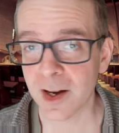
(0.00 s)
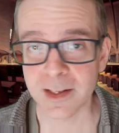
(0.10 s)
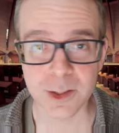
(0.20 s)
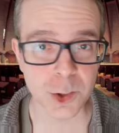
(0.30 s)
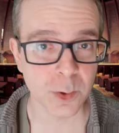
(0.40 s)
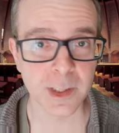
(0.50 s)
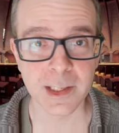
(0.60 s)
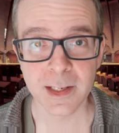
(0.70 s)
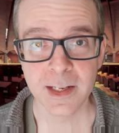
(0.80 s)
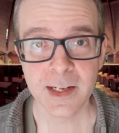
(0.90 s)
I
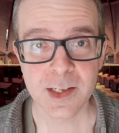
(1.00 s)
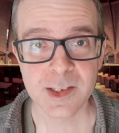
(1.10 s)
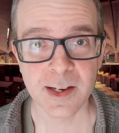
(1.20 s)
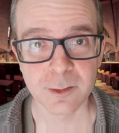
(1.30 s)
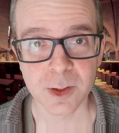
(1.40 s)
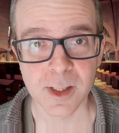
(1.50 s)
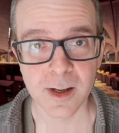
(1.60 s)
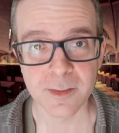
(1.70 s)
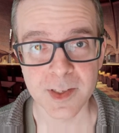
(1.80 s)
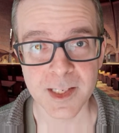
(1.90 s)
enjoyed several
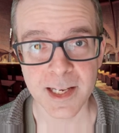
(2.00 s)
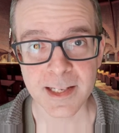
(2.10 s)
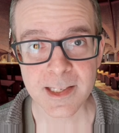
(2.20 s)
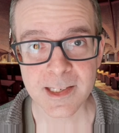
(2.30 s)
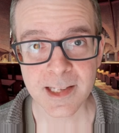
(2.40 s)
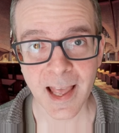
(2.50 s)
of his hits,